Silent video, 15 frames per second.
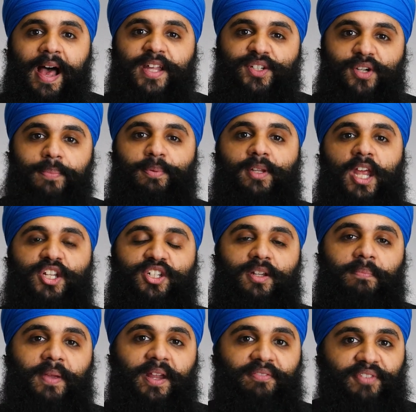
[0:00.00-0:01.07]
has a reputation
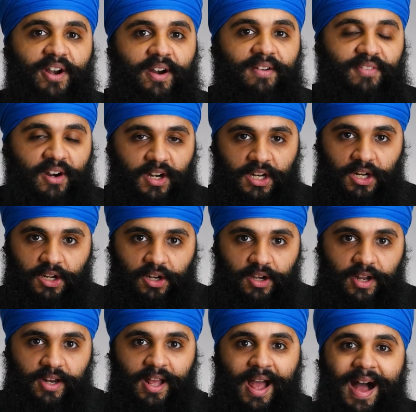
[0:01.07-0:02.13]
of being very, very
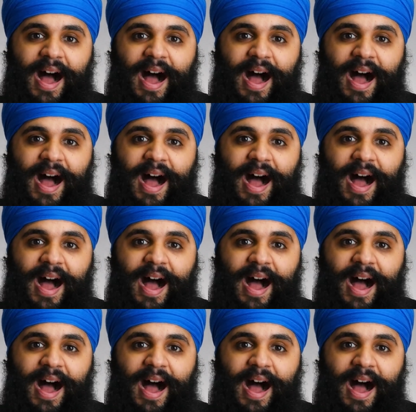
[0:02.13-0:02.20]
good.